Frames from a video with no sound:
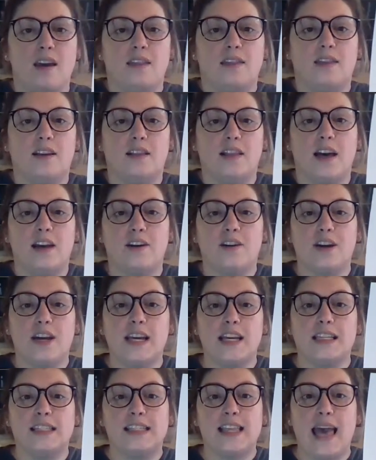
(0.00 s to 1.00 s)
The letter
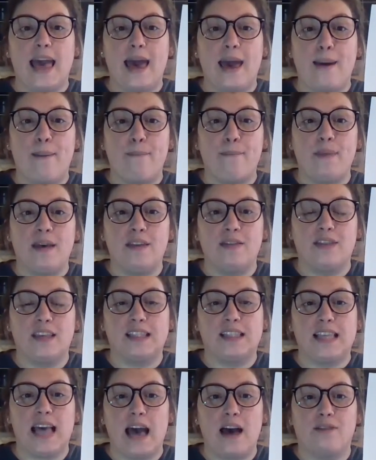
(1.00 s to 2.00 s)
is M. The
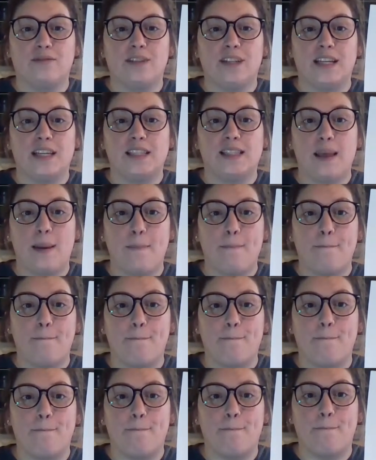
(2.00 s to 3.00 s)
sound is
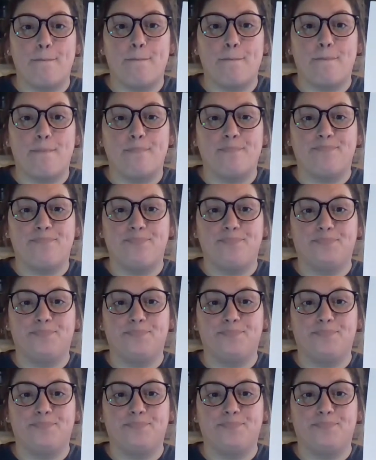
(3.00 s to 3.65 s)
mm.